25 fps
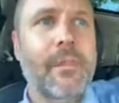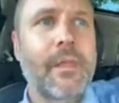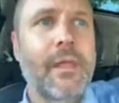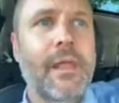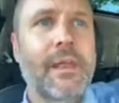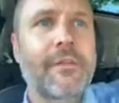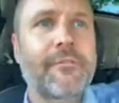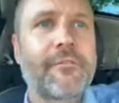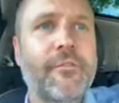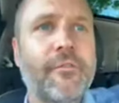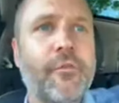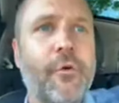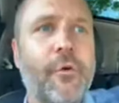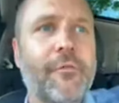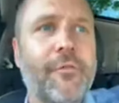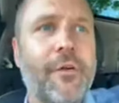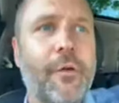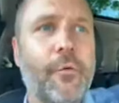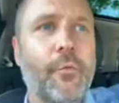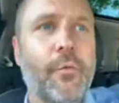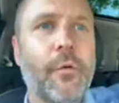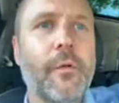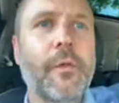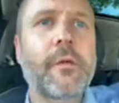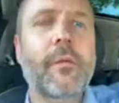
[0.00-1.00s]
If, so, if I
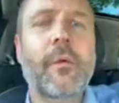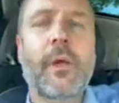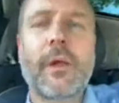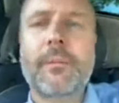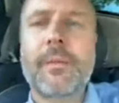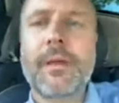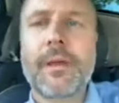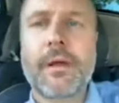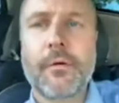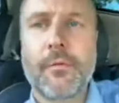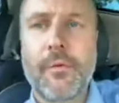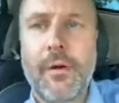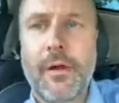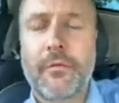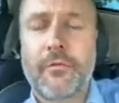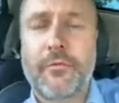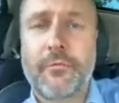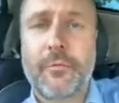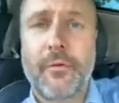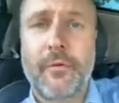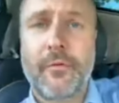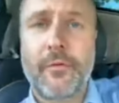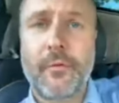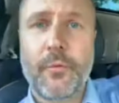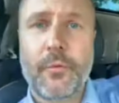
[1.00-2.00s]
really want to make a
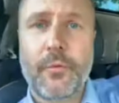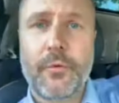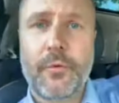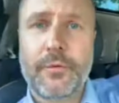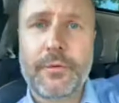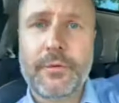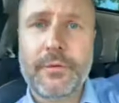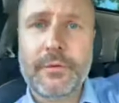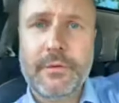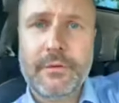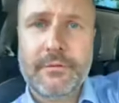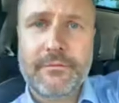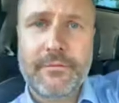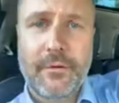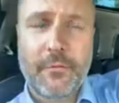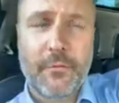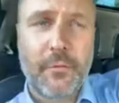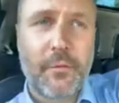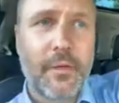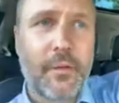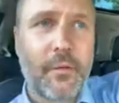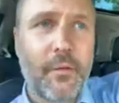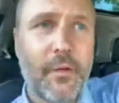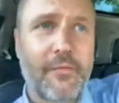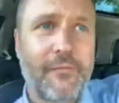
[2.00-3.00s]
groundswell in the world, I
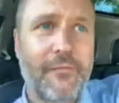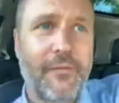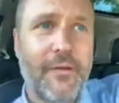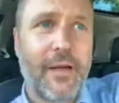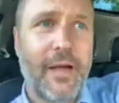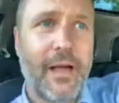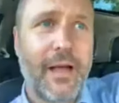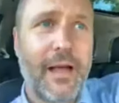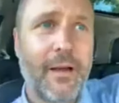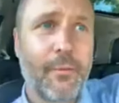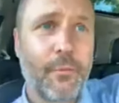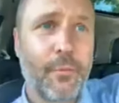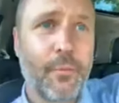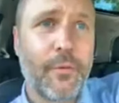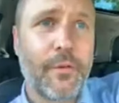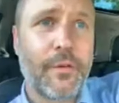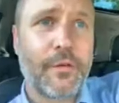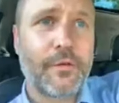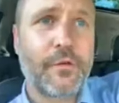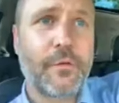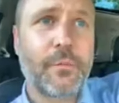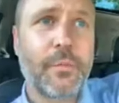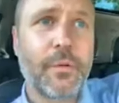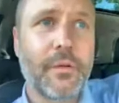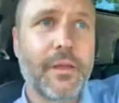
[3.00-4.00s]
really, if I really
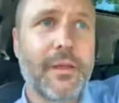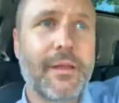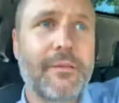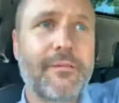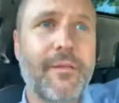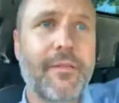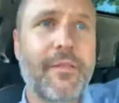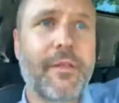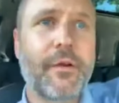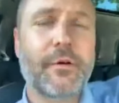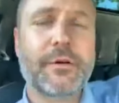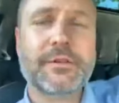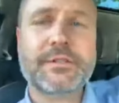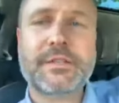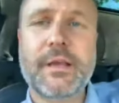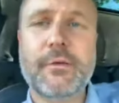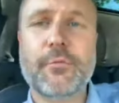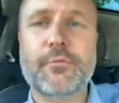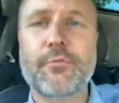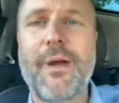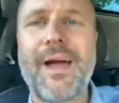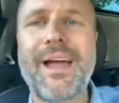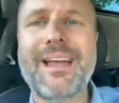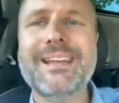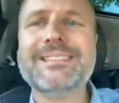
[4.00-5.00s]
do believe that there is a
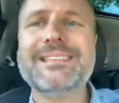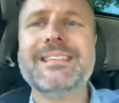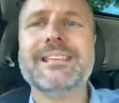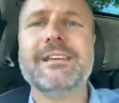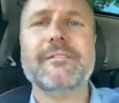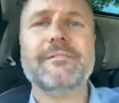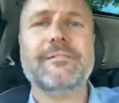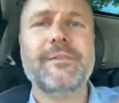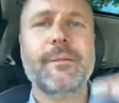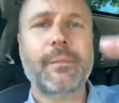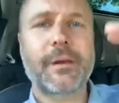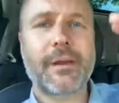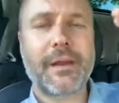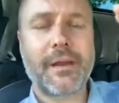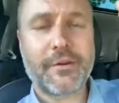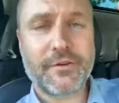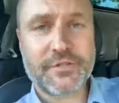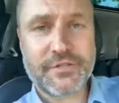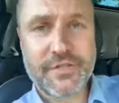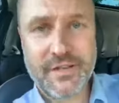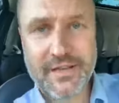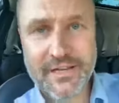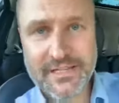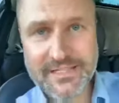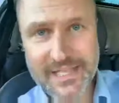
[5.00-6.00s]
rising of feminine
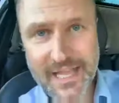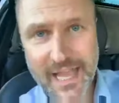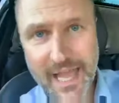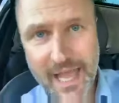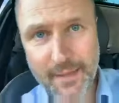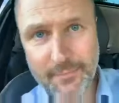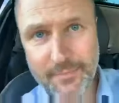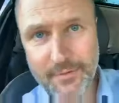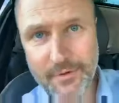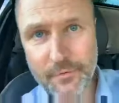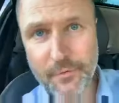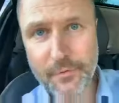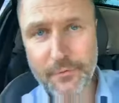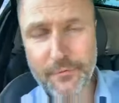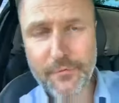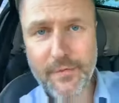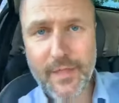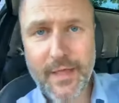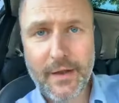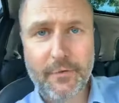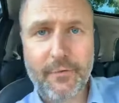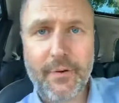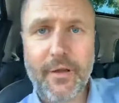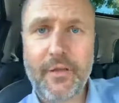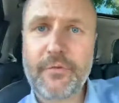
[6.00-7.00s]
energy that needs to happen in order for
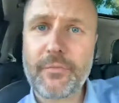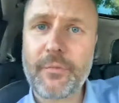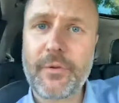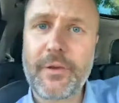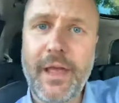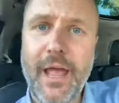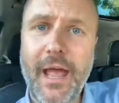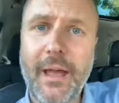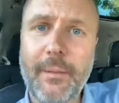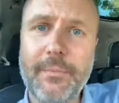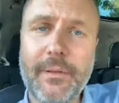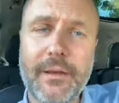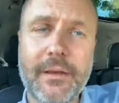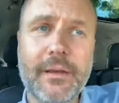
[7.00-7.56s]
that groundswell to happen.